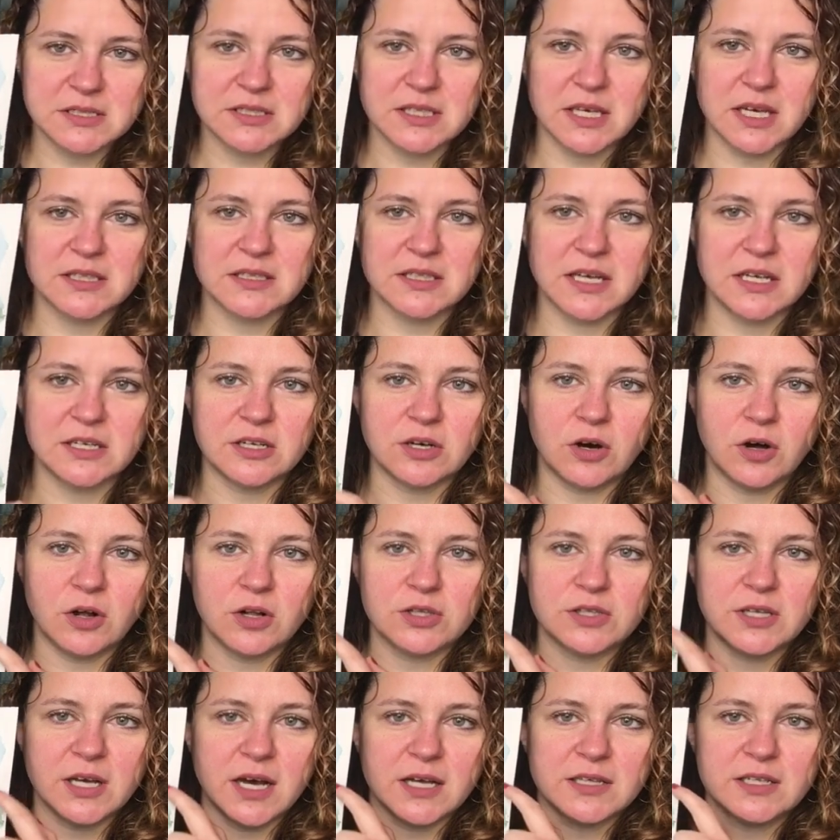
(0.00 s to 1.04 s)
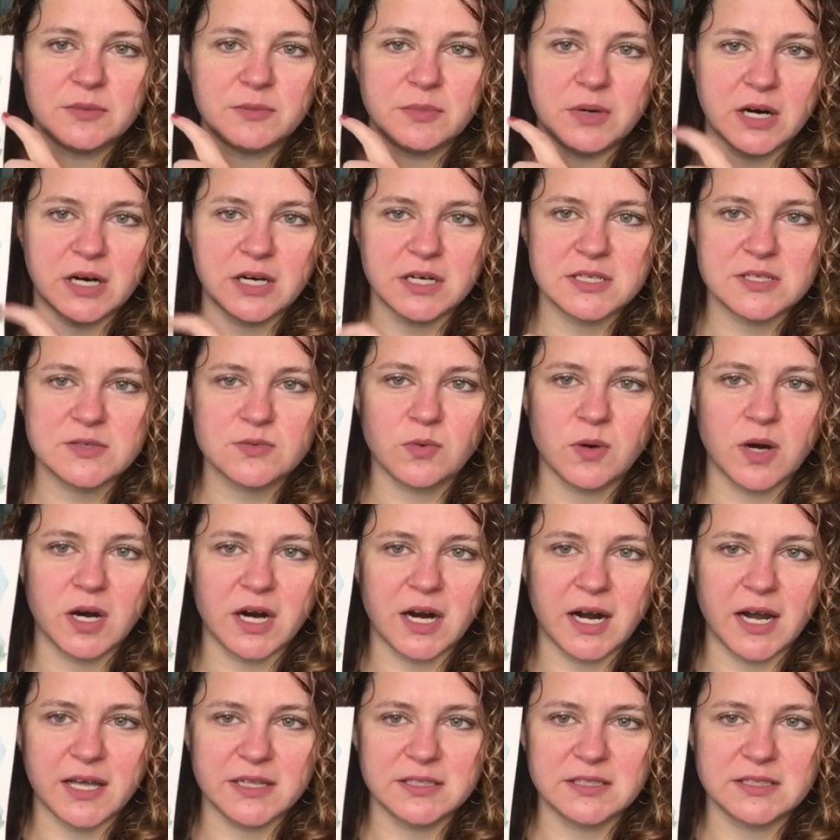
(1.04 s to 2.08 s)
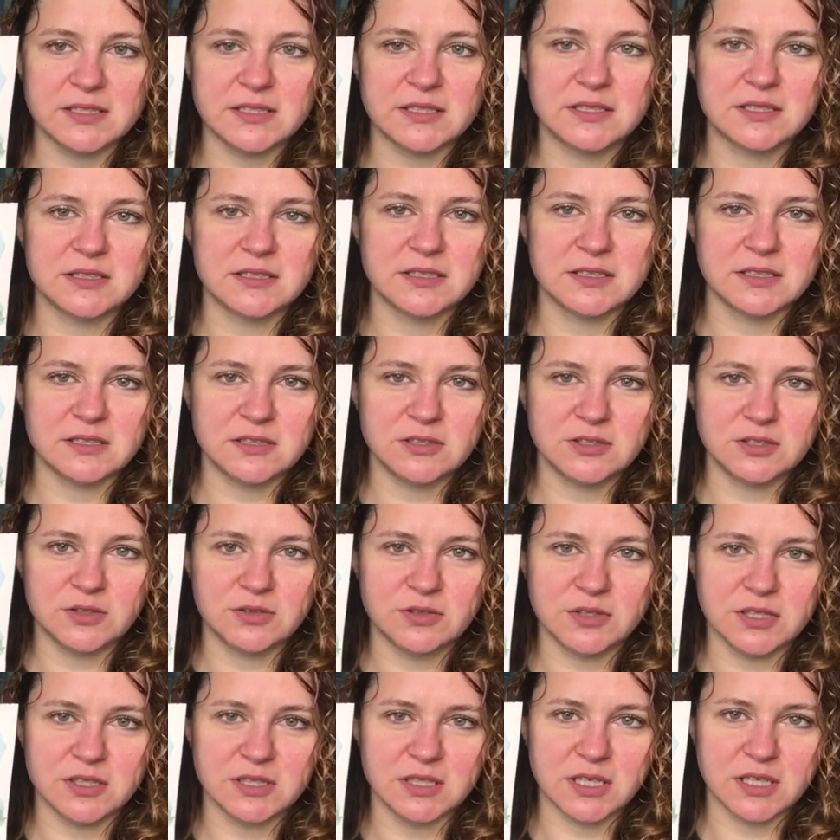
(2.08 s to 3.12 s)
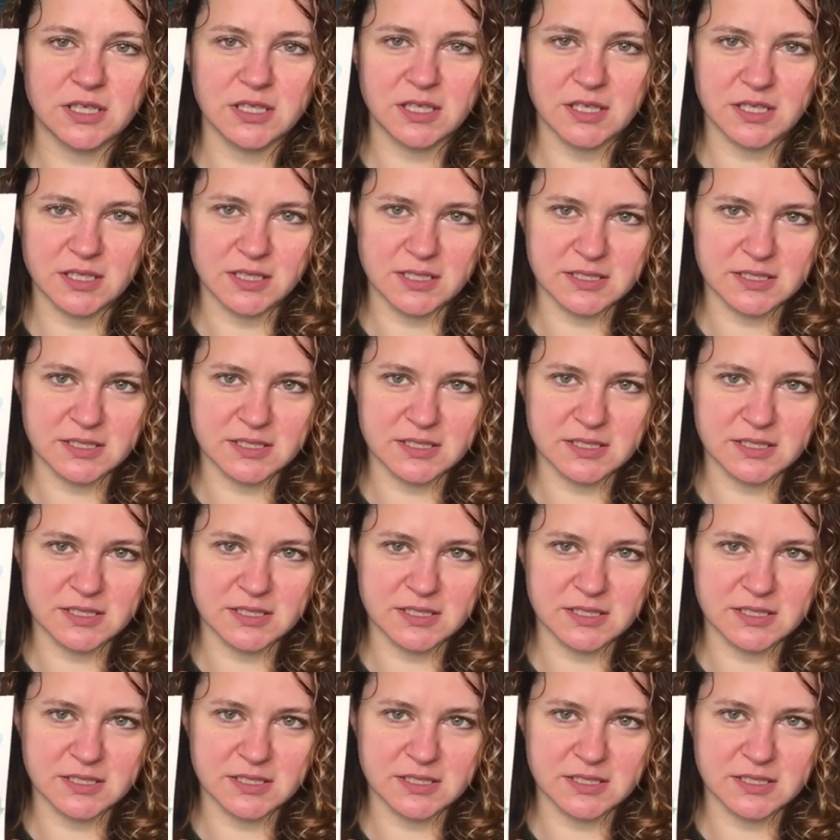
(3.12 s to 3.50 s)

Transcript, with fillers: and then all the other parts were added during the